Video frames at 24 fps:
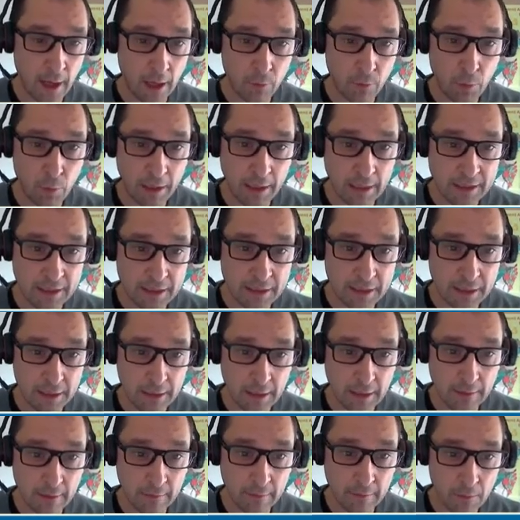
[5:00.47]
And we can
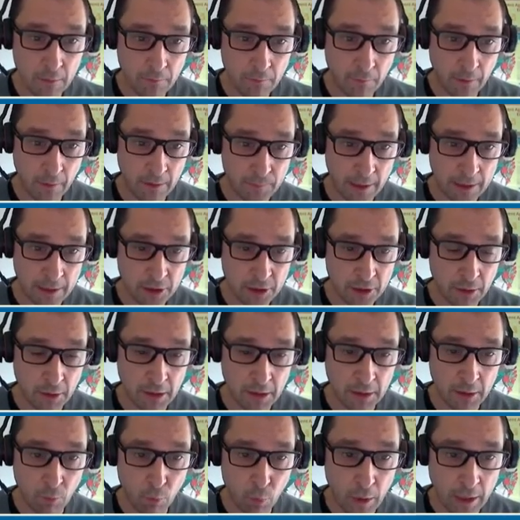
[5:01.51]
see that,
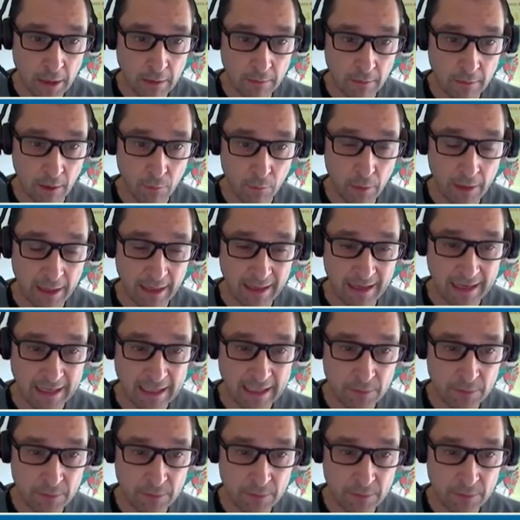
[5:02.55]
especially in the winter, we can